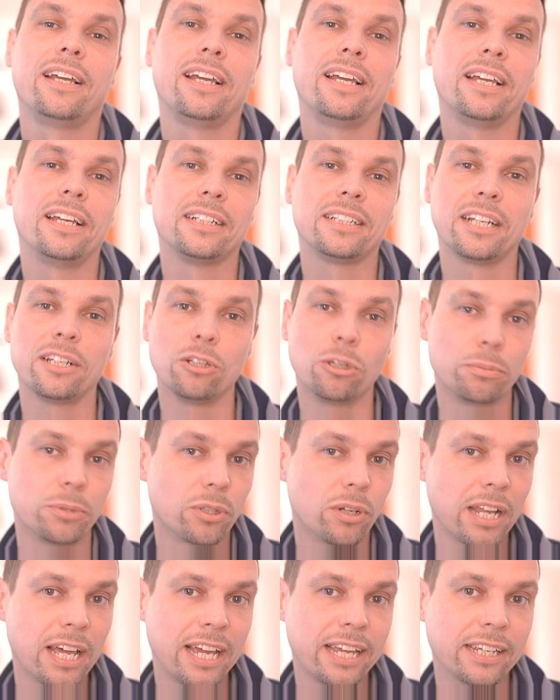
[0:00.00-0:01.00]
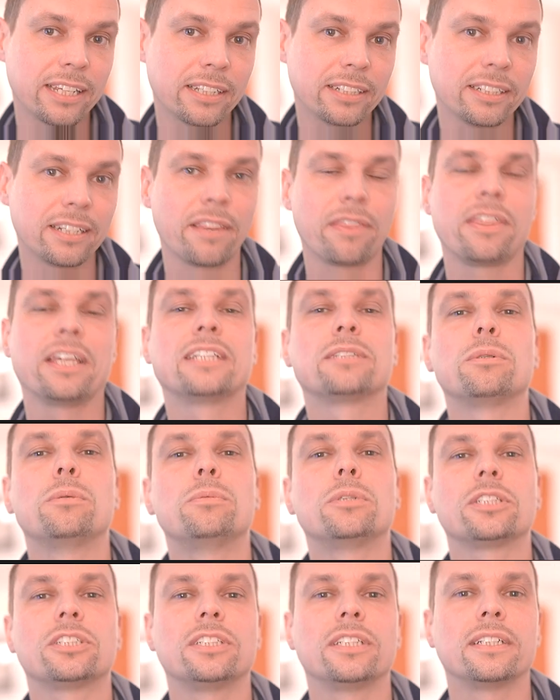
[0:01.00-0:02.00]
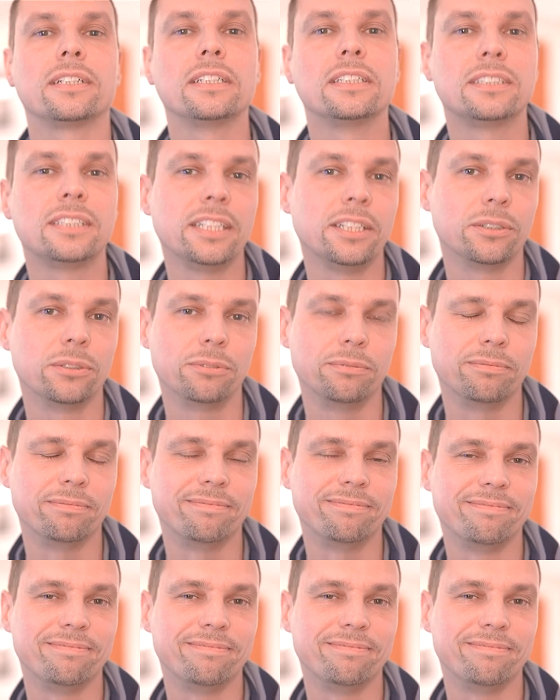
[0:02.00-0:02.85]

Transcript: and I hope you like it, and thanks for watching. See you.